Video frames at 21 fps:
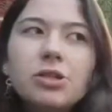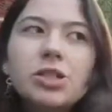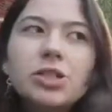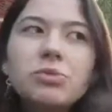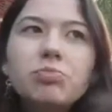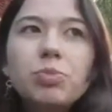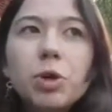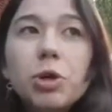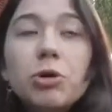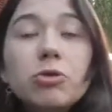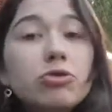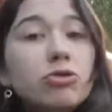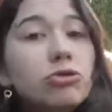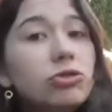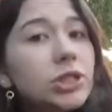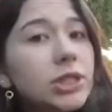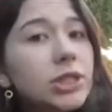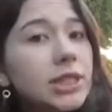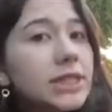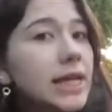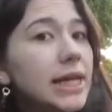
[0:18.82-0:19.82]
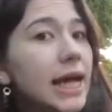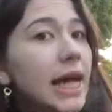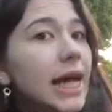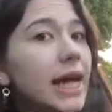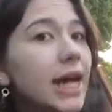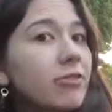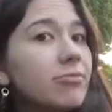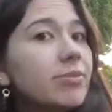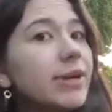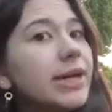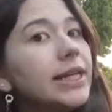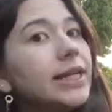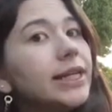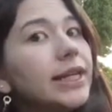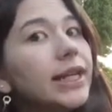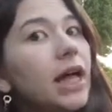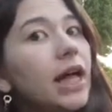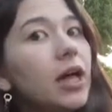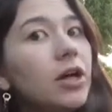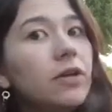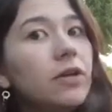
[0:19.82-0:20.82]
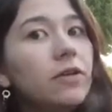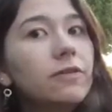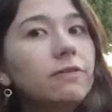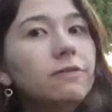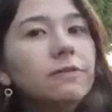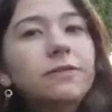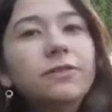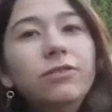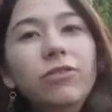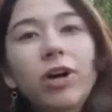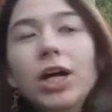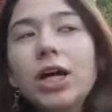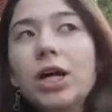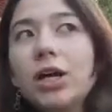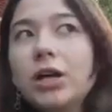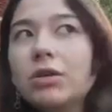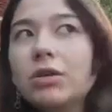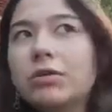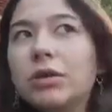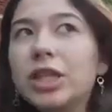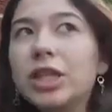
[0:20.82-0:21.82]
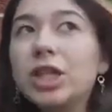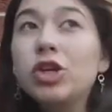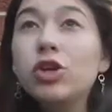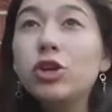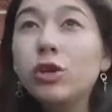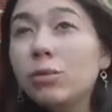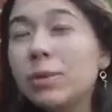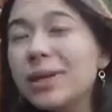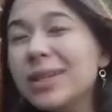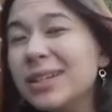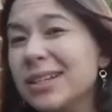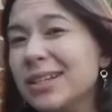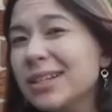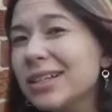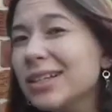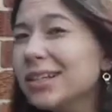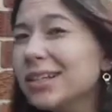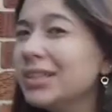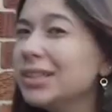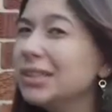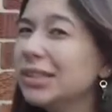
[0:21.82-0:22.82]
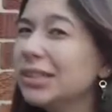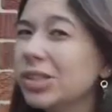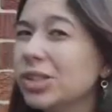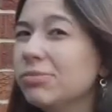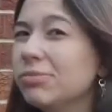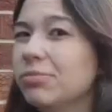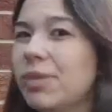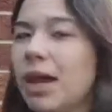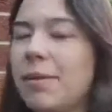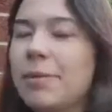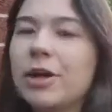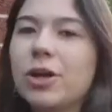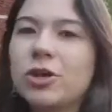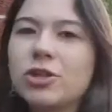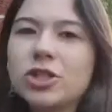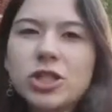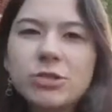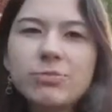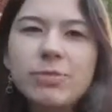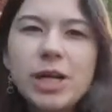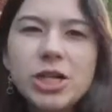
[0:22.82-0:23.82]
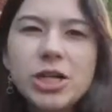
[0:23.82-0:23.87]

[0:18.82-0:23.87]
Spooge, you could say I've been in love. With a human, maybe not so